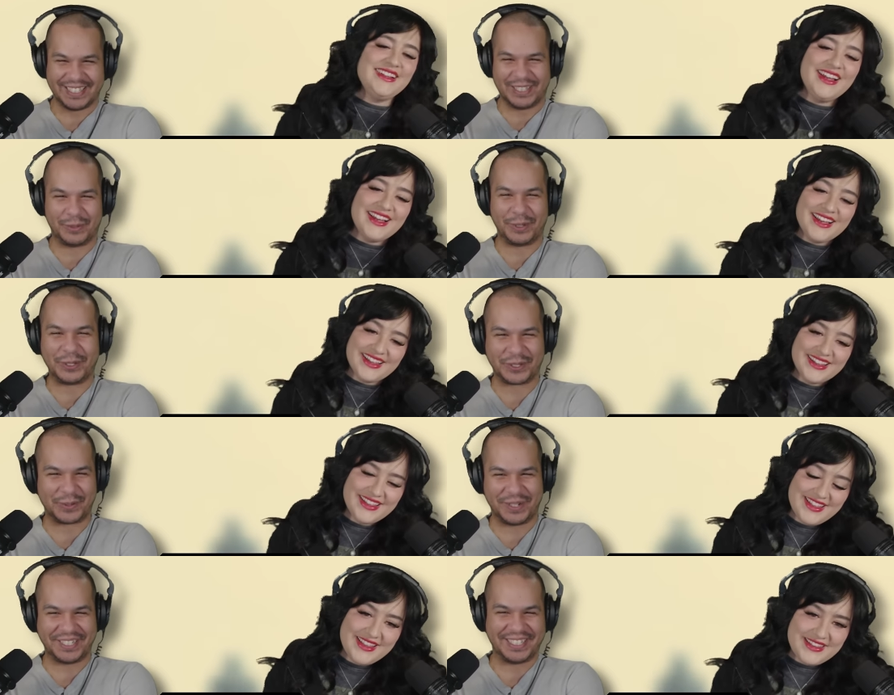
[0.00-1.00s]
Speaker 1: it. The real
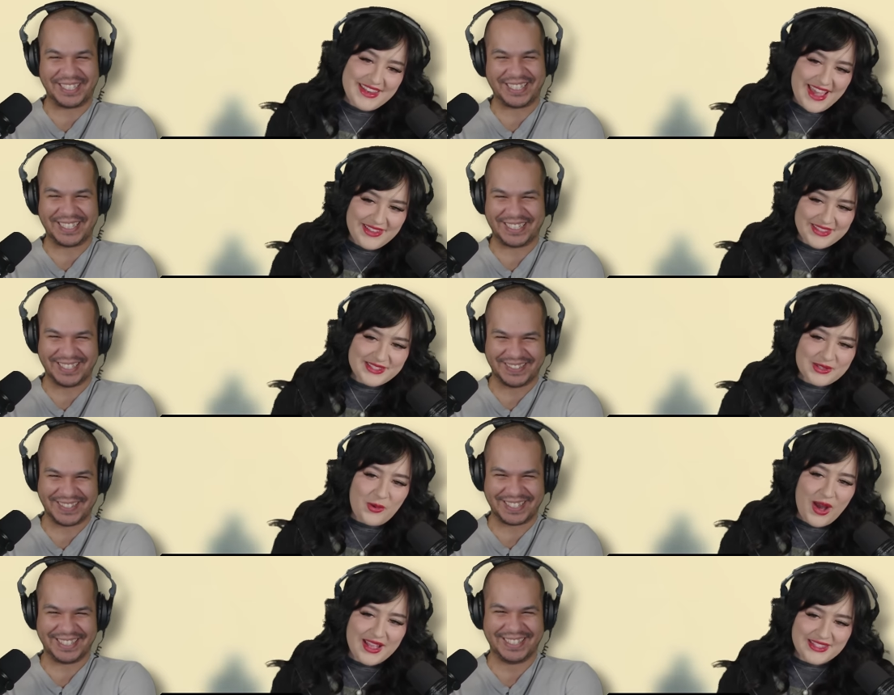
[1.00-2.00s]
squad
Speaker 2: didn't now get it. Now the
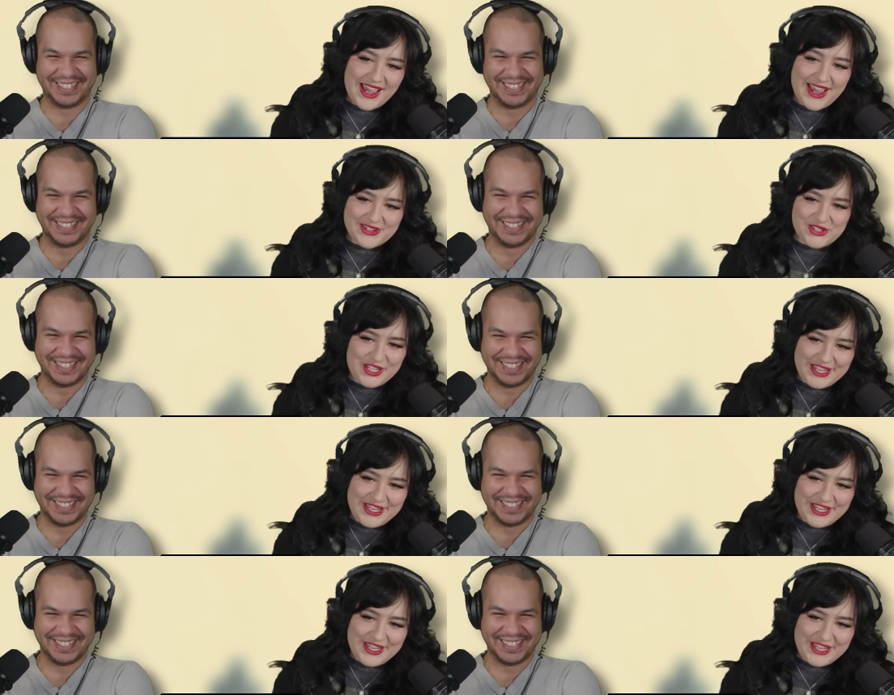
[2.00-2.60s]
squad's it actually